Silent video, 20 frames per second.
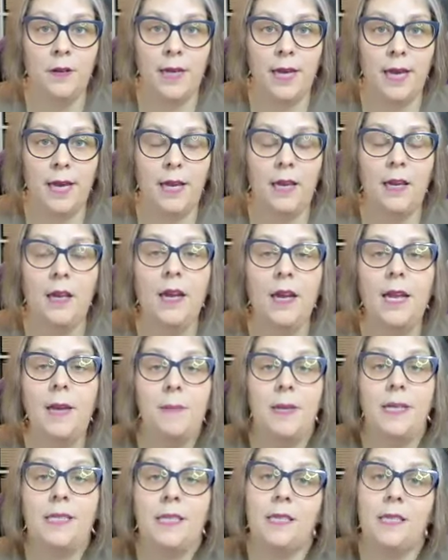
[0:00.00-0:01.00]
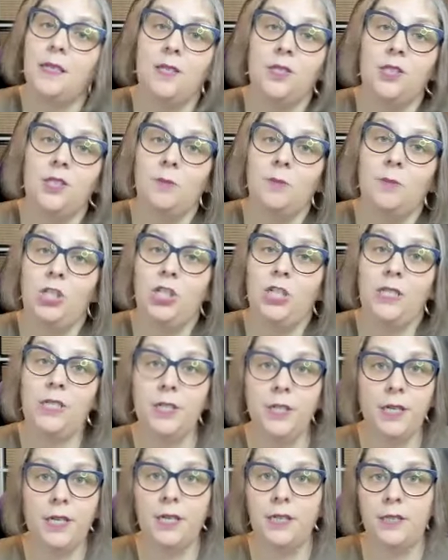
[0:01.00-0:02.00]
Okay. It makes it then so much
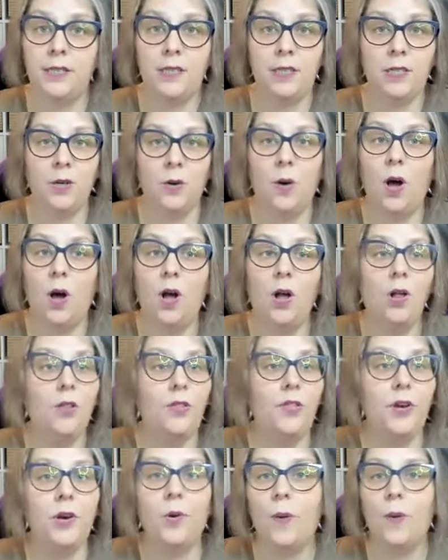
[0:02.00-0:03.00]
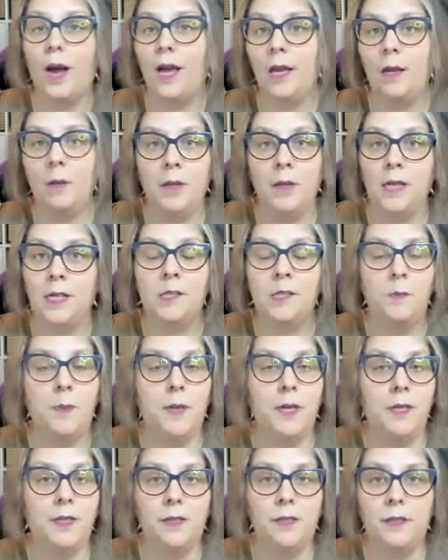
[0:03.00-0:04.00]
easier because, all of the grime and the
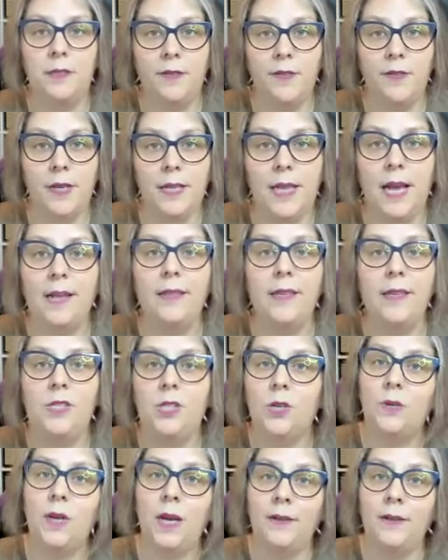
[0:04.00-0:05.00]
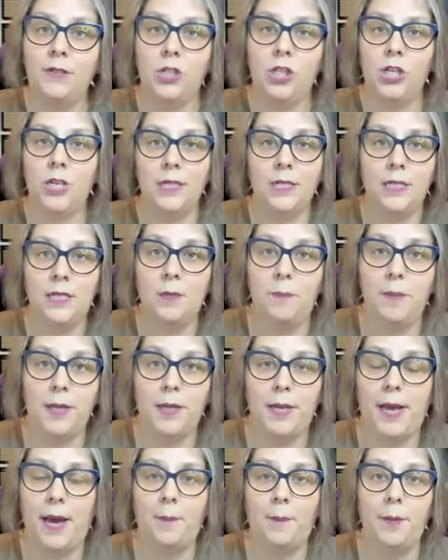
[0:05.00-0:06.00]
spills and stuff like that, they don't have a chance to
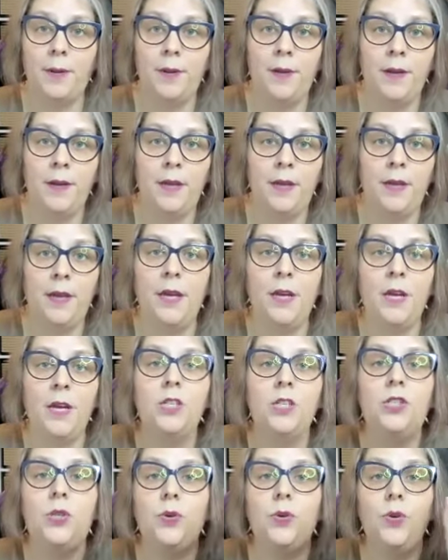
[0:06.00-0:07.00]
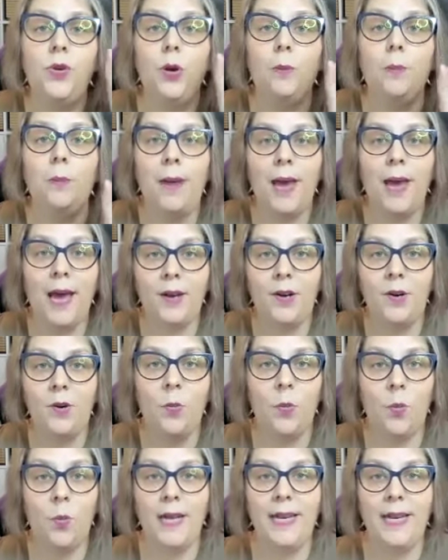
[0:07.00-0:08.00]
build up. So no
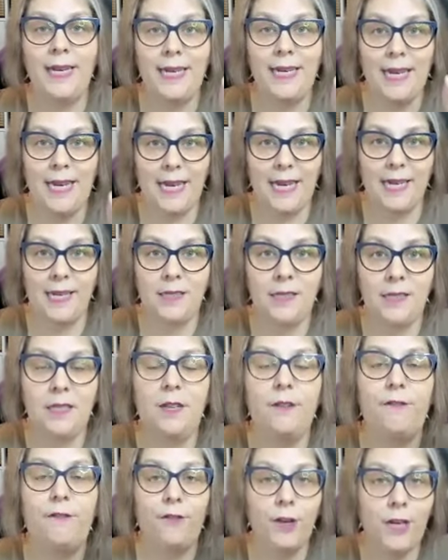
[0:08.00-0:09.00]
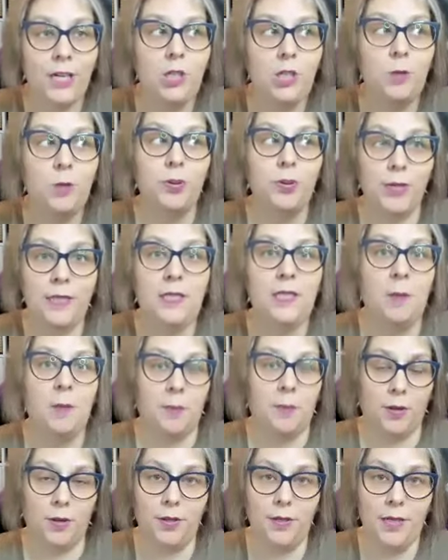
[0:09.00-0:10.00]
matter what it is, the fridge
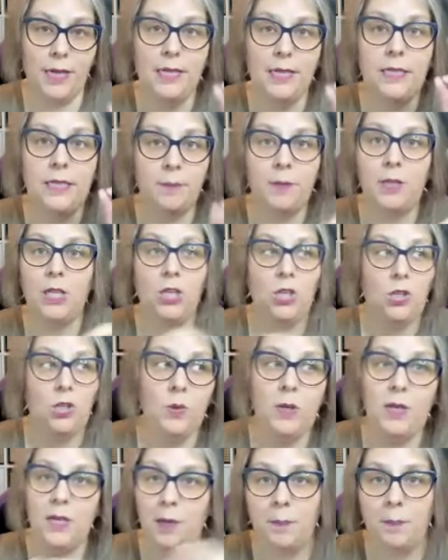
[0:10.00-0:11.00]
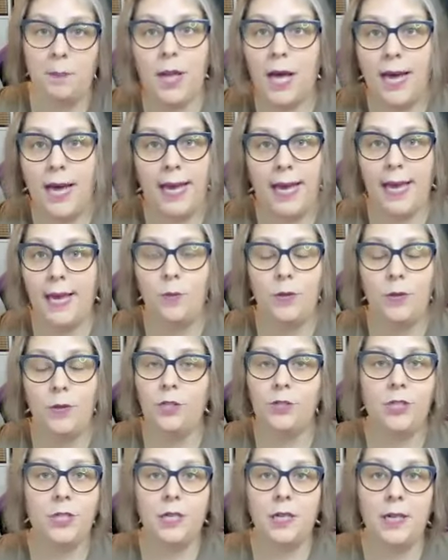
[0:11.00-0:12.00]
principle is something that you can apply
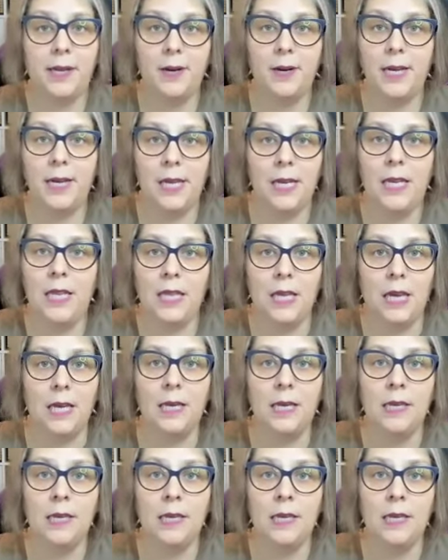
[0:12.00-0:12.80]
when you're decluttering anything,